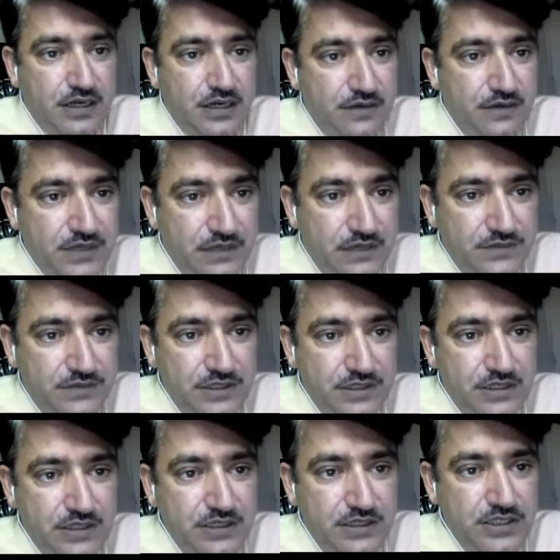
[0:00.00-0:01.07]
we have
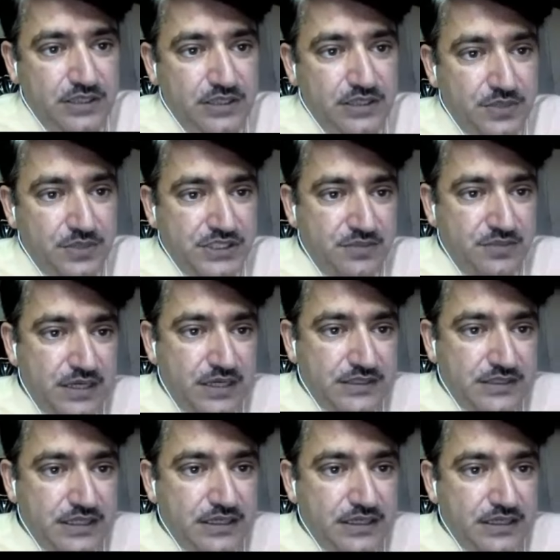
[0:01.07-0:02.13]
the decompression
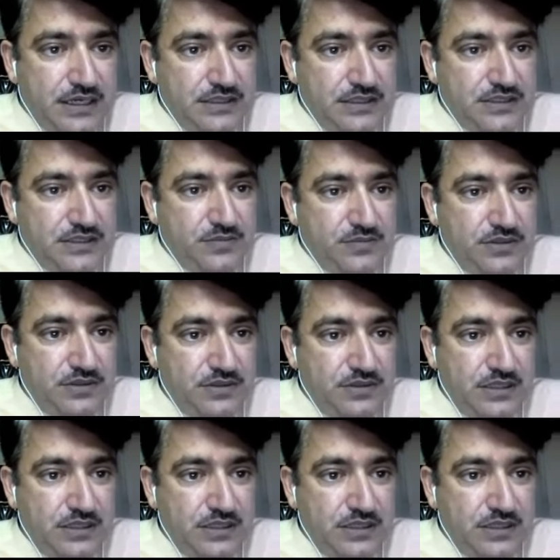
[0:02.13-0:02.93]
melting and thermal